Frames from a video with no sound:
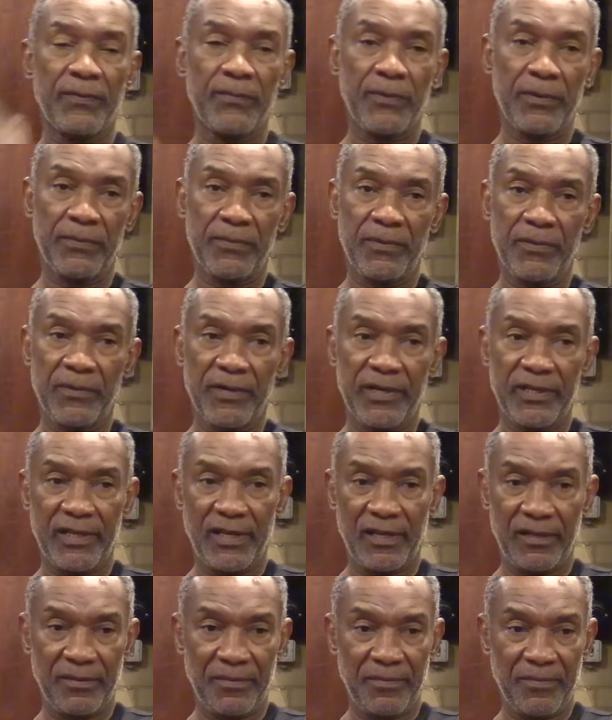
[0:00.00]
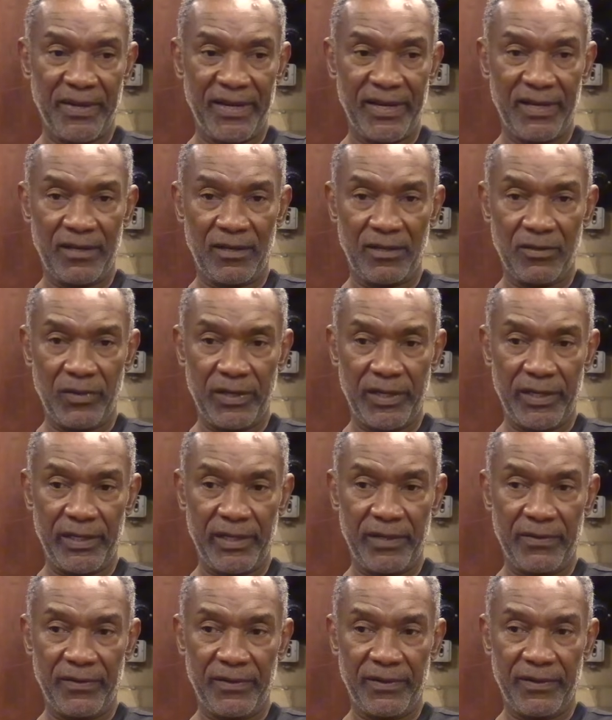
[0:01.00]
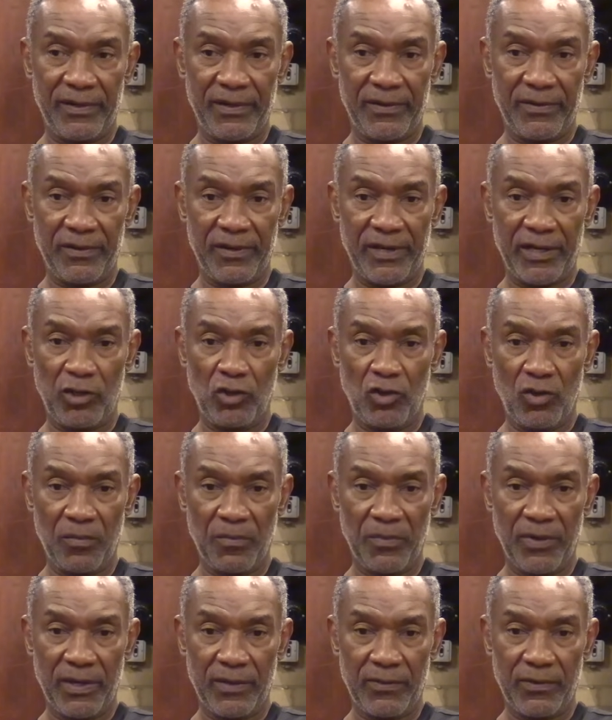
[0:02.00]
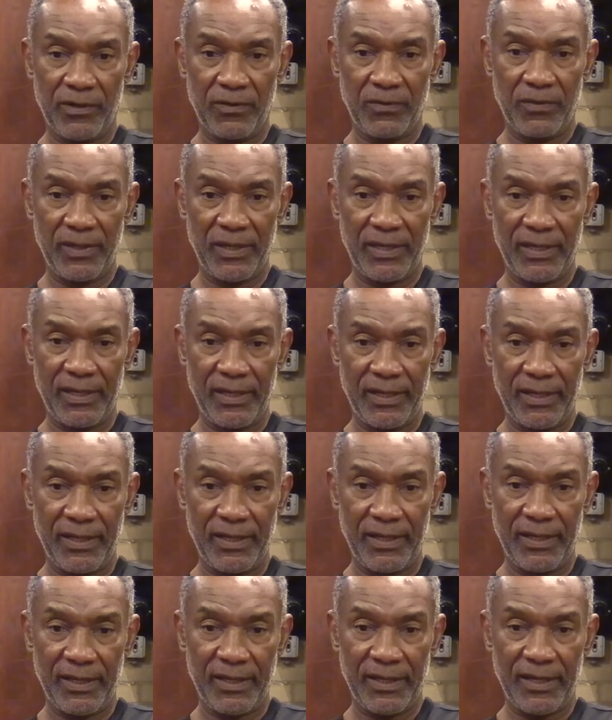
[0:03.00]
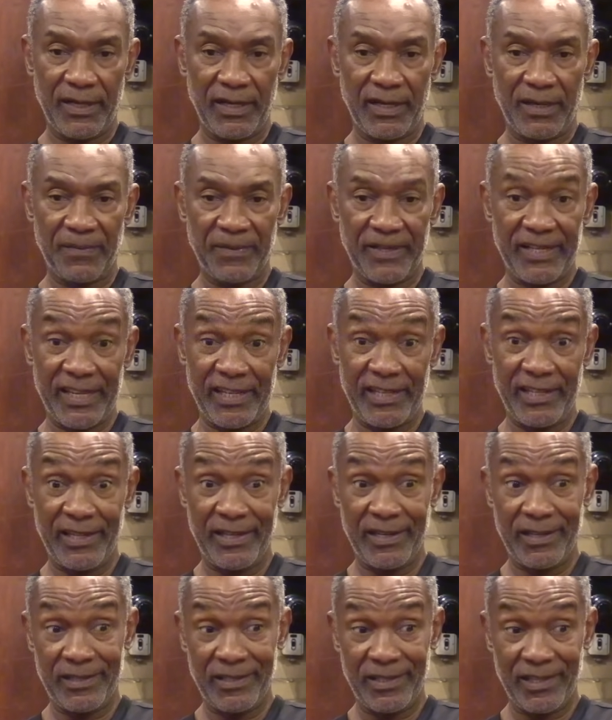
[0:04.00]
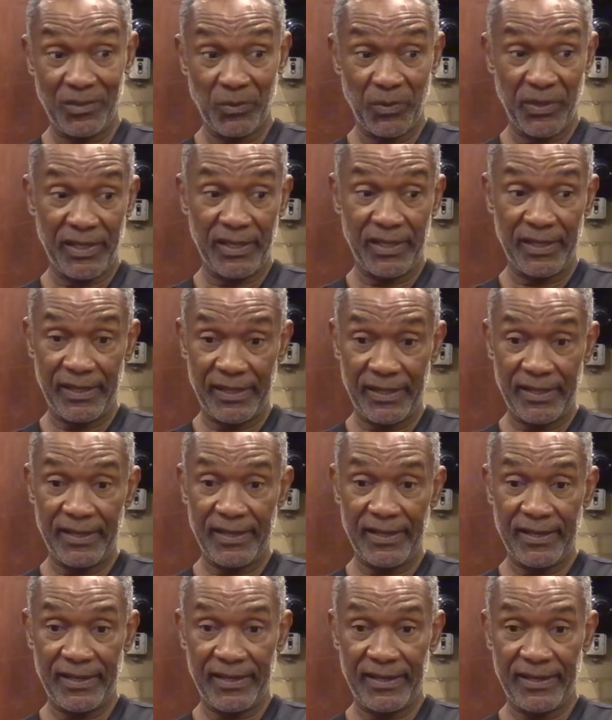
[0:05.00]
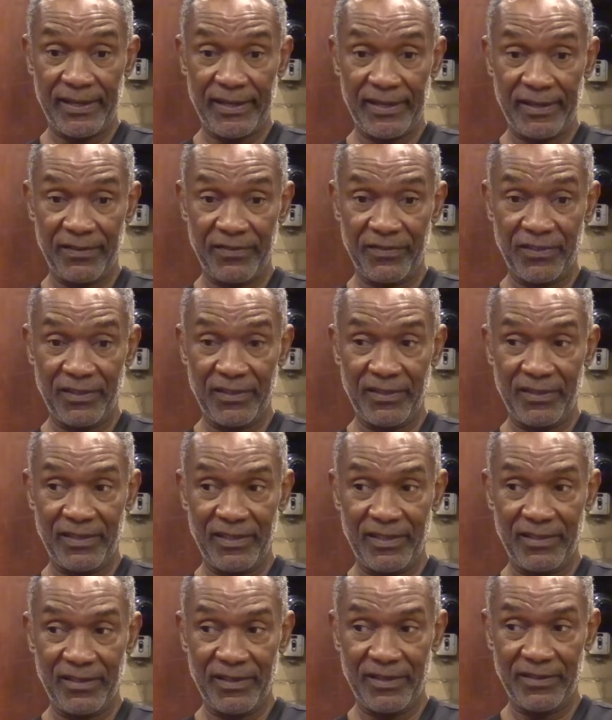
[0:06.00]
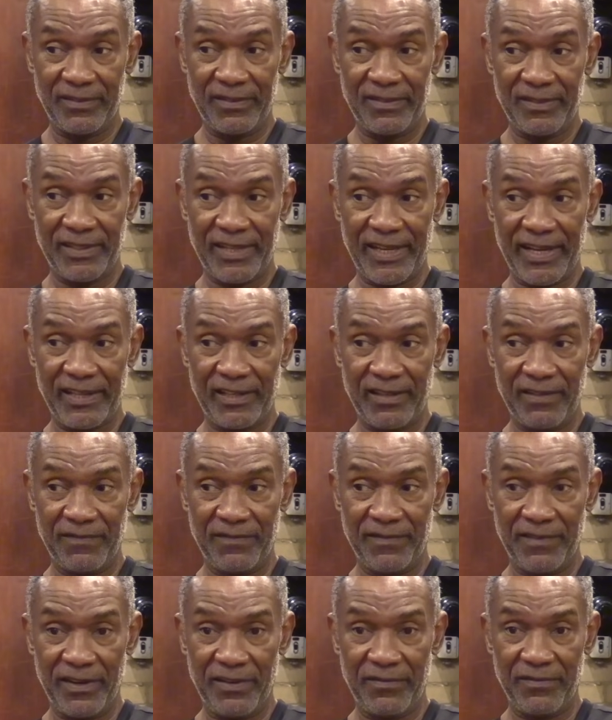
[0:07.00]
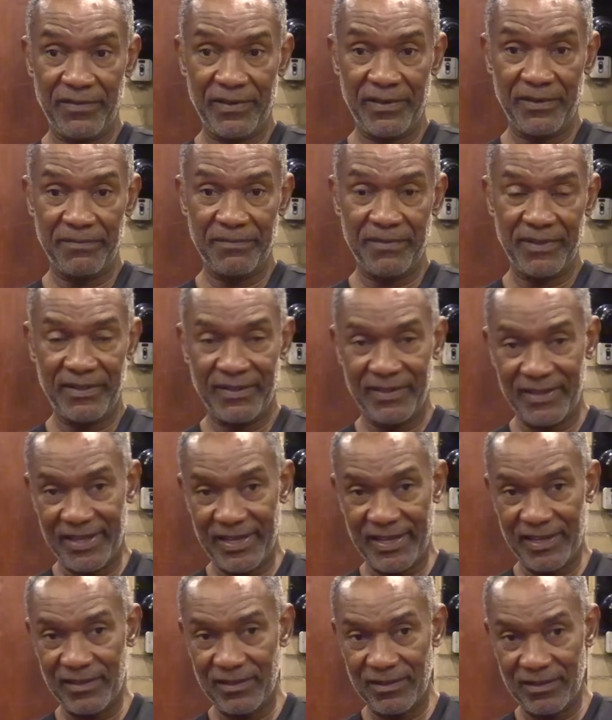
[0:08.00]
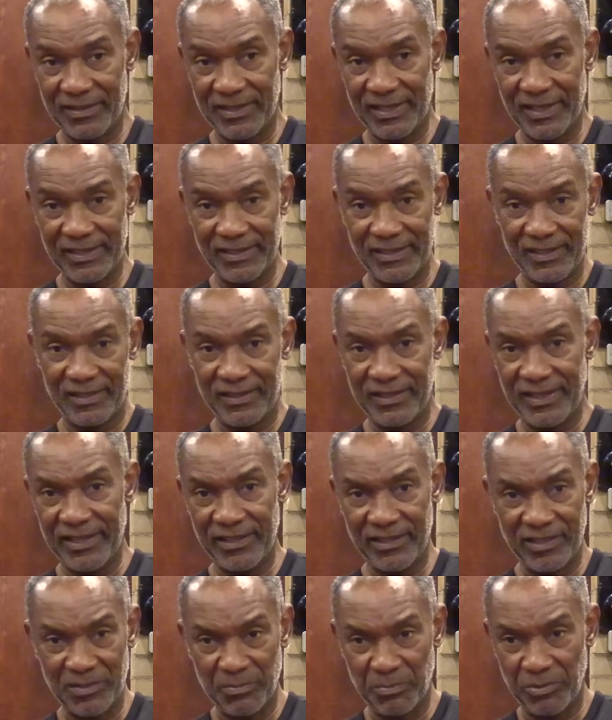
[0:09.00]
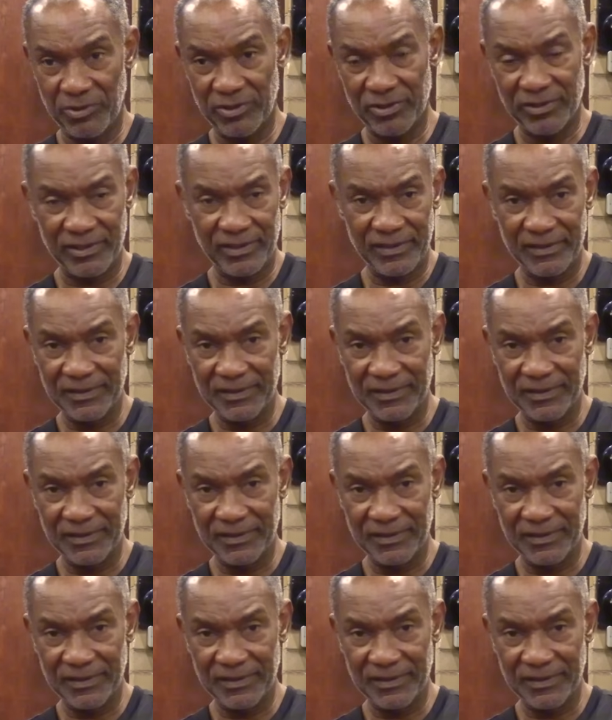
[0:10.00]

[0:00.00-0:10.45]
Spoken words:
No, we were not by a long way. There were a number around, Canadians as well. Had after kind of the Anglo-Saxon diaspora,